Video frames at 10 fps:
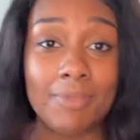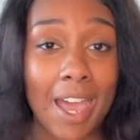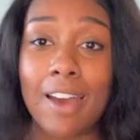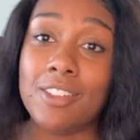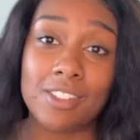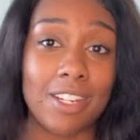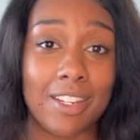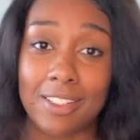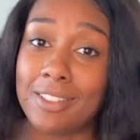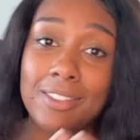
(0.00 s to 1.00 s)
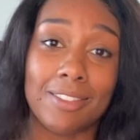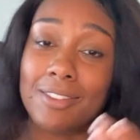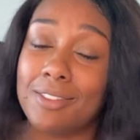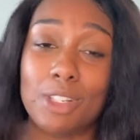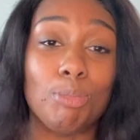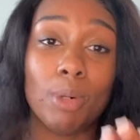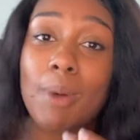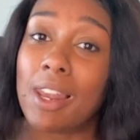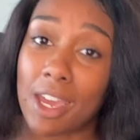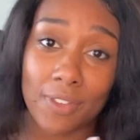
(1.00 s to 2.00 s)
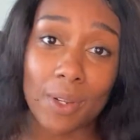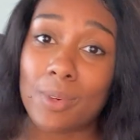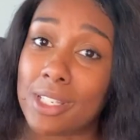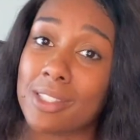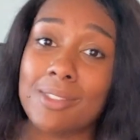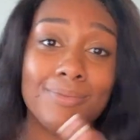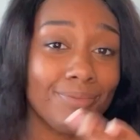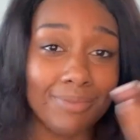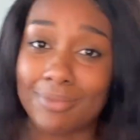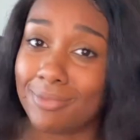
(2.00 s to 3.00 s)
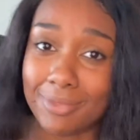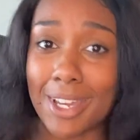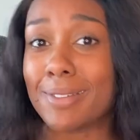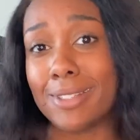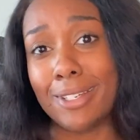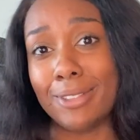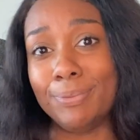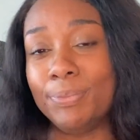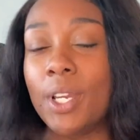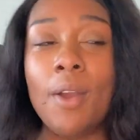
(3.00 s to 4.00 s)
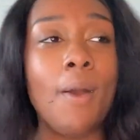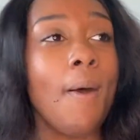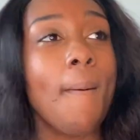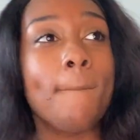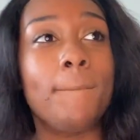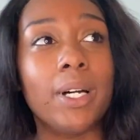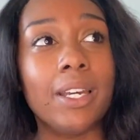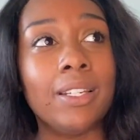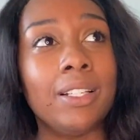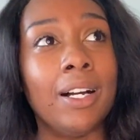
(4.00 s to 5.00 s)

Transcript: I understand it, don't put my life at risk. Know what I'm saying? But